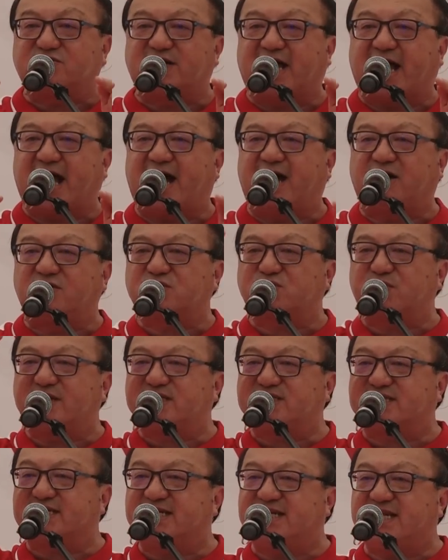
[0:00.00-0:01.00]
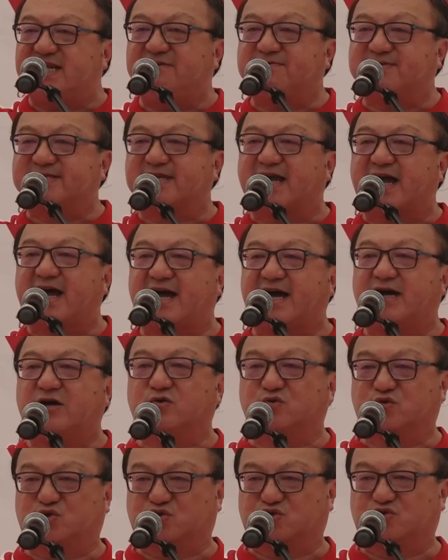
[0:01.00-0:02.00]
to the house when she leaves the
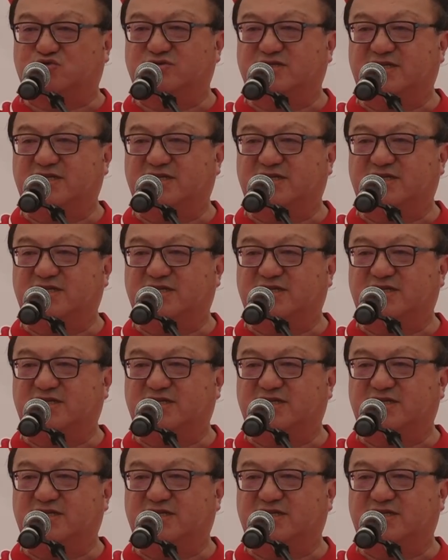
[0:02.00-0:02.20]
house.